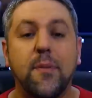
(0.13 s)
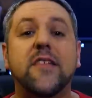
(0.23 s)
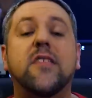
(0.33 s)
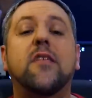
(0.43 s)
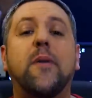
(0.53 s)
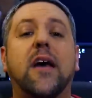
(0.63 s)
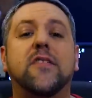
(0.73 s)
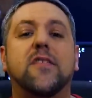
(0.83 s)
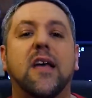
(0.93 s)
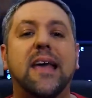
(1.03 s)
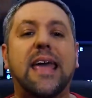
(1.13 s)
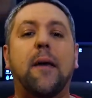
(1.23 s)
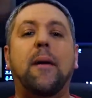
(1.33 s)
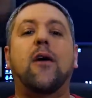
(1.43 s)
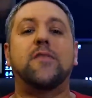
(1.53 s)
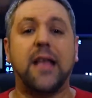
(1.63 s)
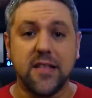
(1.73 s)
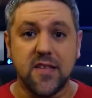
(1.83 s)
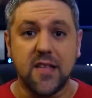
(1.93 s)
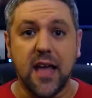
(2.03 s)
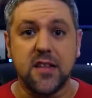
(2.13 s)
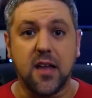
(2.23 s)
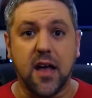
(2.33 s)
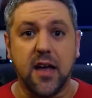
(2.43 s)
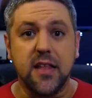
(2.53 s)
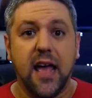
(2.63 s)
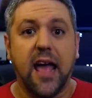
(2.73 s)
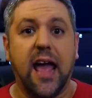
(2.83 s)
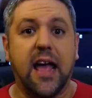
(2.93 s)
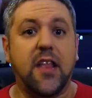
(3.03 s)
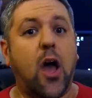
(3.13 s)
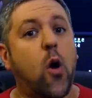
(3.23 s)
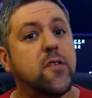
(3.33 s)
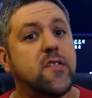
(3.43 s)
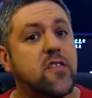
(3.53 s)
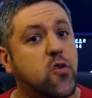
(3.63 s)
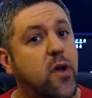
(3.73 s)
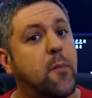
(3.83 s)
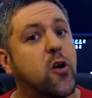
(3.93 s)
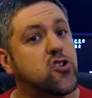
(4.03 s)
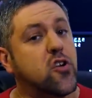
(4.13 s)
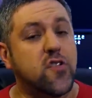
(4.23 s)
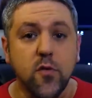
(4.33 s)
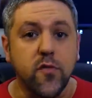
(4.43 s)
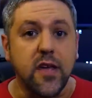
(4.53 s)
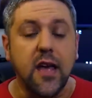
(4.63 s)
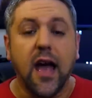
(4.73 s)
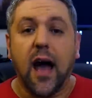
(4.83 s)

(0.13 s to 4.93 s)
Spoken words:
Best of the Best, came out in 1989, and not only is it a great martial arts movie,